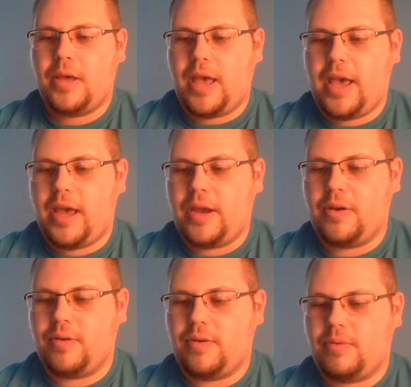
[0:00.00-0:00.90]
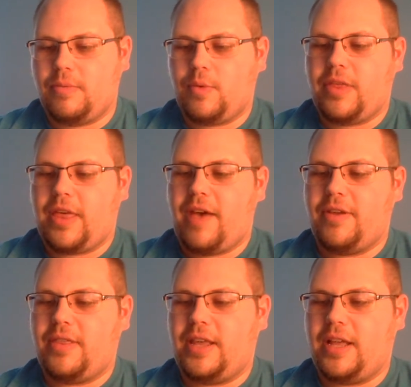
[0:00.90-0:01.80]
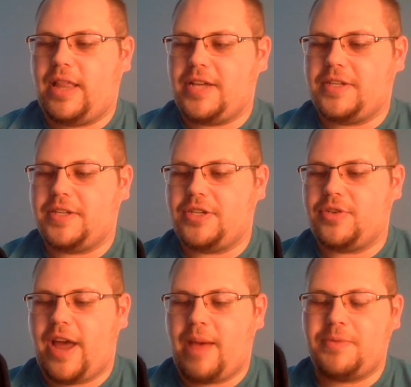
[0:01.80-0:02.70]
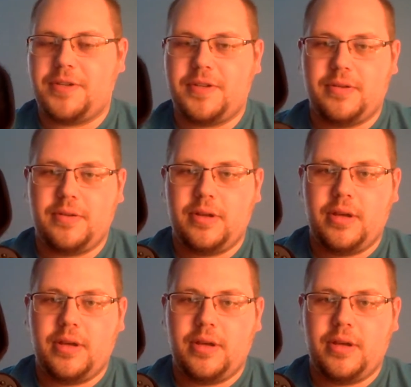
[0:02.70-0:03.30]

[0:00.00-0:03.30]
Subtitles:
And with having the elastic straps